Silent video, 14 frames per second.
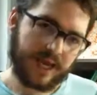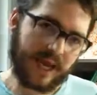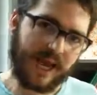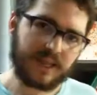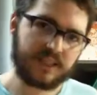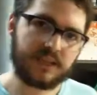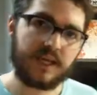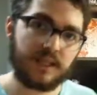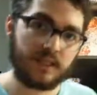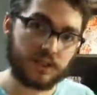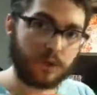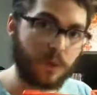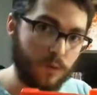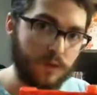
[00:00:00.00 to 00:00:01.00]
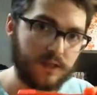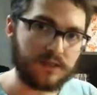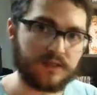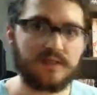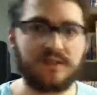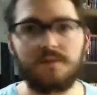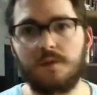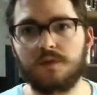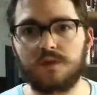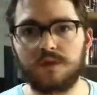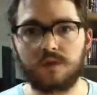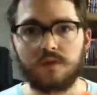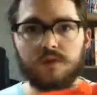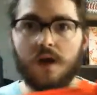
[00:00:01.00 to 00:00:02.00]
I can't say that shouldering this is the
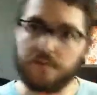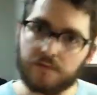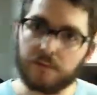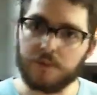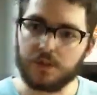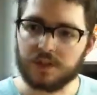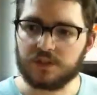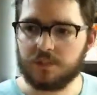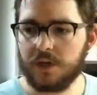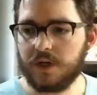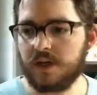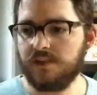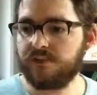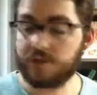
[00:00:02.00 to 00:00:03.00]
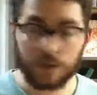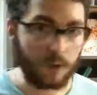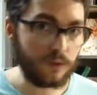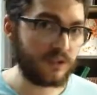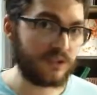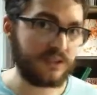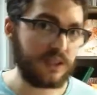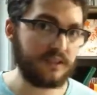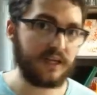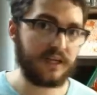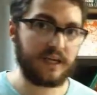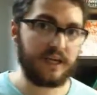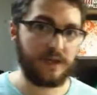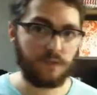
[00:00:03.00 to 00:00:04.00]
most comfortable experience. The closest things
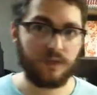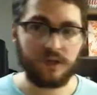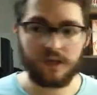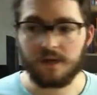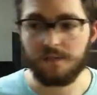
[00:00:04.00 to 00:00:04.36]
I can really